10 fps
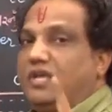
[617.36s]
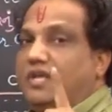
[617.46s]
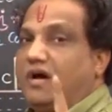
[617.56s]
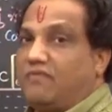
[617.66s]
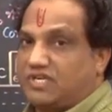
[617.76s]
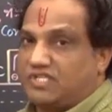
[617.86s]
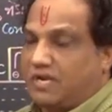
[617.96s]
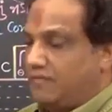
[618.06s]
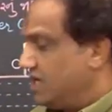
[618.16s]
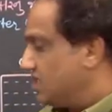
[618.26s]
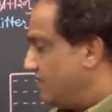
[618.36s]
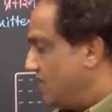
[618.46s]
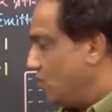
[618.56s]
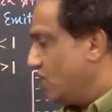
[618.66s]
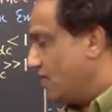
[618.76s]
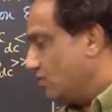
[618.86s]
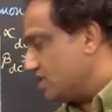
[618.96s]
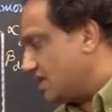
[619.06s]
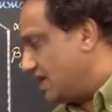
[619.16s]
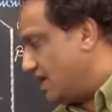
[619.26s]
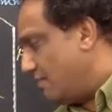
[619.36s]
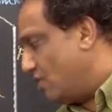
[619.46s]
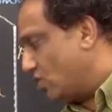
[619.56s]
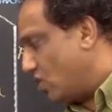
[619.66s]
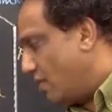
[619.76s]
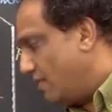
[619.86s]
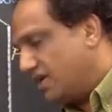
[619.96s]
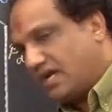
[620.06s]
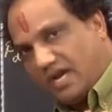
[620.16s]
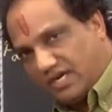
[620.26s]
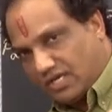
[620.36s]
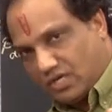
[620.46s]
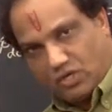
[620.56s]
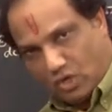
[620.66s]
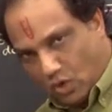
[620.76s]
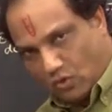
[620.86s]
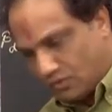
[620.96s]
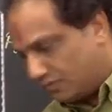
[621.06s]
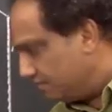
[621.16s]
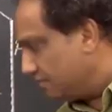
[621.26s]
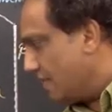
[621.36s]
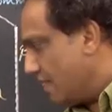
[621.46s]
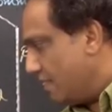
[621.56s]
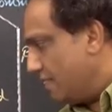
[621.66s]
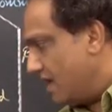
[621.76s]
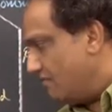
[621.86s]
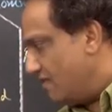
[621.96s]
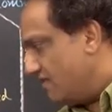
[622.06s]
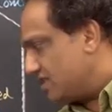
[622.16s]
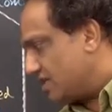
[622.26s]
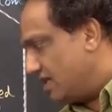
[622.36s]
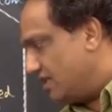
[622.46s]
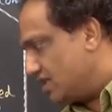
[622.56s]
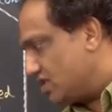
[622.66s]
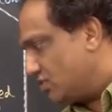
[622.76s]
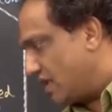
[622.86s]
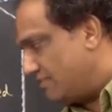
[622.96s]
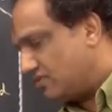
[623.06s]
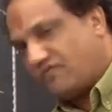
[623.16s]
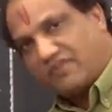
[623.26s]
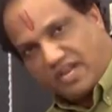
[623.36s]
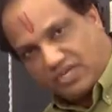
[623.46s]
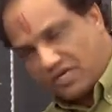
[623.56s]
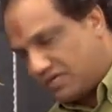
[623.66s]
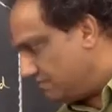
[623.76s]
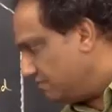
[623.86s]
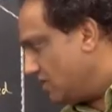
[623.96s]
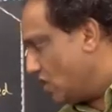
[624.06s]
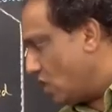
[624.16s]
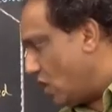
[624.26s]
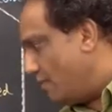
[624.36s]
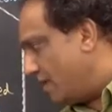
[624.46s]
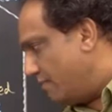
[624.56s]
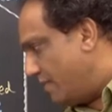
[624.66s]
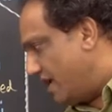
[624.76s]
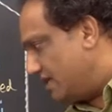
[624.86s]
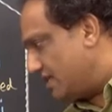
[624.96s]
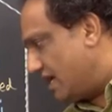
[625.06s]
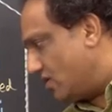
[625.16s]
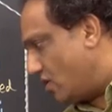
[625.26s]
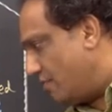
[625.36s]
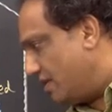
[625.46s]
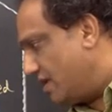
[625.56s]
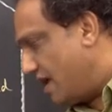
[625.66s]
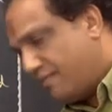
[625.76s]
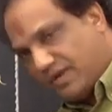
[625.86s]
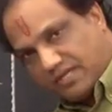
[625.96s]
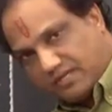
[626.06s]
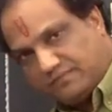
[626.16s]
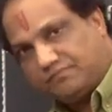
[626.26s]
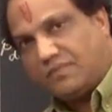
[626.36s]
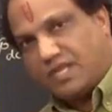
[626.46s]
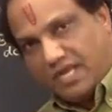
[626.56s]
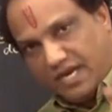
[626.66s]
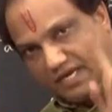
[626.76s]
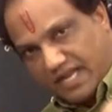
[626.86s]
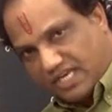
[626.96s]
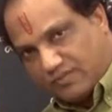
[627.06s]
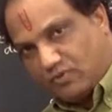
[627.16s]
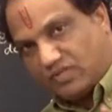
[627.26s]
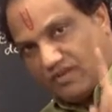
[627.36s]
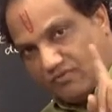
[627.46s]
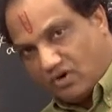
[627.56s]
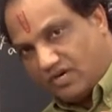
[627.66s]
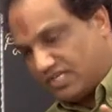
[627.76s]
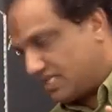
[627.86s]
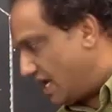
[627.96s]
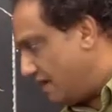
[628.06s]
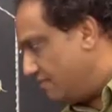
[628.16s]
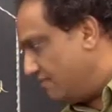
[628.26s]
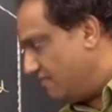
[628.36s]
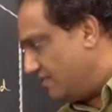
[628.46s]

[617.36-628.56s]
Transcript: in our syllabus we don't have to study about common collector, no. Now we will study these two types of connection, common base and common emitter. In textbook they have not described